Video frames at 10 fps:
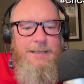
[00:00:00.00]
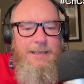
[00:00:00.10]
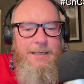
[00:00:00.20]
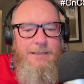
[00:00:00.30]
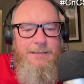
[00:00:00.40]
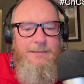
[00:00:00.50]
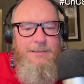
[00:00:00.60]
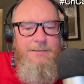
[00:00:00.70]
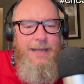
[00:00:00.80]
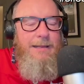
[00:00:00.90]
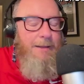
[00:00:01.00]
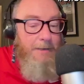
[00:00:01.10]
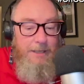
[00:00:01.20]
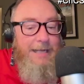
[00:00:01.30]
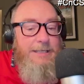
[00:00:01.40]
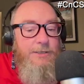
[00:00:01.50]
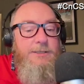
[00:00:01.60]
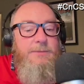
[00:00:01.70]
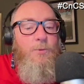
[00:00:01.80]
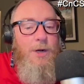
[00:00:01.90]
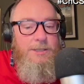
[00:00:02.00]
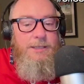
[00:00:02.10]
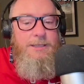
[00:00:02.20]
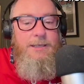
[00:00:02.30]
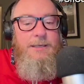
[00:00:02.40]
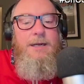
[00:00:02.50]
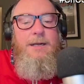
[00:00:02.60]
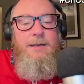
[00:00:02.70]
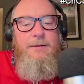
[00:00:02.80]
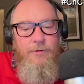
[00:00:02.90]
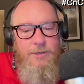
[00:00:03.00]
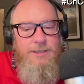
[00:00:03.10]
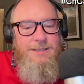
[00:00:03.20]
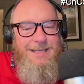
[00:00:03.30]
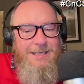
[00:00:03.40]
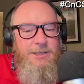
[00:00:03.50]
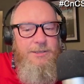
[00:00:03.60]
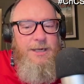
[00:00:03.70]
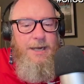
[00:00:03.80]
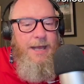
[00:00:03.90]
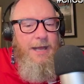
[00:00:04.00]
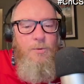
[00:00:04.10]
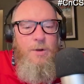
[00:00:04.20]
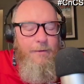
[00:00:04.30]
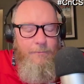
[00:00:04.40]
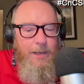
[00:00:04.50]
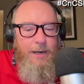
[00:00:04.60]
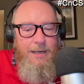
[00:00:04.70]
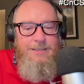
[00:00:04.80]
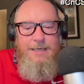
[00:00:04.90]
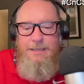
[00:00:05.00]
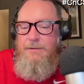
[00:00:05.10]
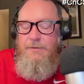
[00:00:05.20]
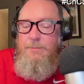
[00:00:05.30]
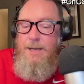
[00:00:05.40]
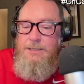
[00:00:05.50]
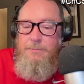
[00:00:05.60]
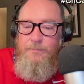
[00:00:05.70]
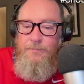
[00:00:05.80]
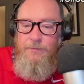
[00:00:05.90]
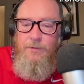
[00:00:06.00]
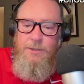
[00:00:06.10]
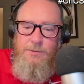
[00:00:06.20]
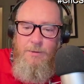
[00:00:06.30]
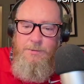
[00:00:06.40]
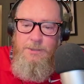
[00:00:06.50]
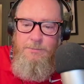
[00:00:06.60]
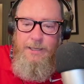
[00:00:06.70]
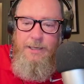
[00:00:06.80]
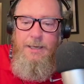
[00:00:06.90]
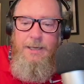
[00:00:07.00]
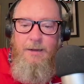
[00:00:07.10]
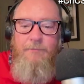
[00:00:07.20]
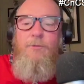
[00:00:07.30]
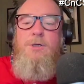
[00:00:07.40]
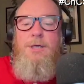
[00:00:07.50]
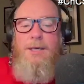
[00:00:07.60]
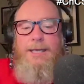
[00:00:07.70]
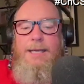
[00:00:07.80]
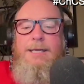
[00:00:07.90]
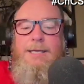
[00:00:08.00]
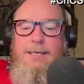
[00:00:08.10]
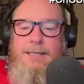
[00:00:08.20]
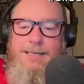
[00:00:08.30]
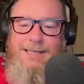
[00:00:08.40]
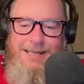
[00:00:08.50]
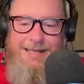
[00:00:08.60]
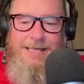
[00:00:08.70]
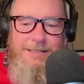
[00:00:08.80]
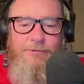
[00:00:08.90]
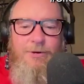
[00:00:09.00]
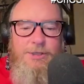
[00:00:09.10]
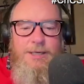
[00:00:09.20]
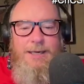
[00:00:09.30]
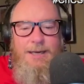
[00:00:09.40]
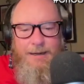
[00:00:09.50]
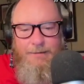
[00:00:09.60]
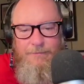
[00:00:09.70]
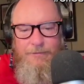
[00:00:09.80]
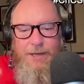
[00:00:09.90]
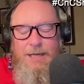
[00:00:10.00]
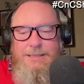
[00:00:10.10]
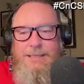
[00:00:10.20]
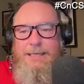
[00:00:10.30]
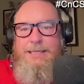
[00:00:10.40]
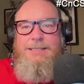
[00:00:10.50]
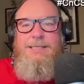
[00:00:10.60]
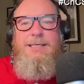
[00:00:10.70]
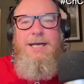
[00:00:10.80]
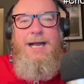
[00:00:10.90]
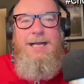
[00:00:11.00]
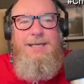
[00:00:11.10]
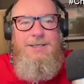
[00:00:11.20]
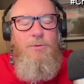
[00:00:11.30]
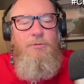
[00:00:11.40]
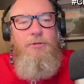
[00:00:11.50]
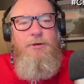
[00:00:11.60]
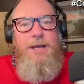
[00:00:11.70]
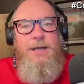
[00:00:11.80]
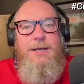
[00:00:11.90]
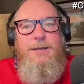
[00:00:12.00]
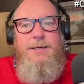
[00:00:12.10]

last year's Washington versus this year's Indiana wouldn't have been an insanely fun matchup if Curtis Rourke was still playing. Unfortunately, this version of the Huskies, I don't think